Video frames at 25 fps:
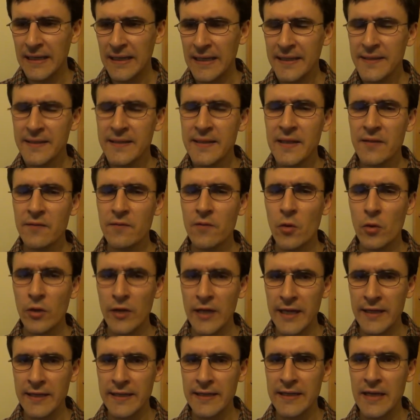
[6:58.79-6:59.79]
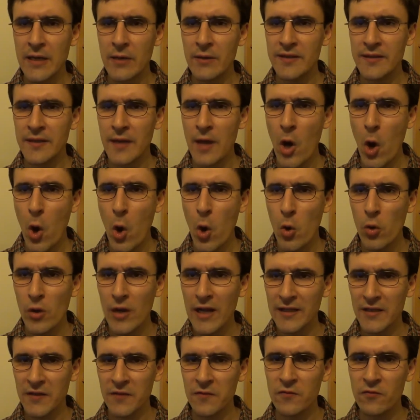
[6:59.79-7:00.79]
Let's not forget that there is a whole
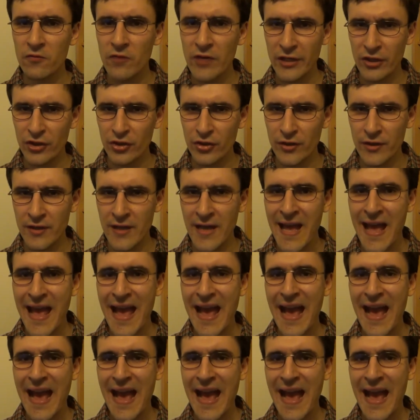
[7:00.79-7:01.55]
lot of friction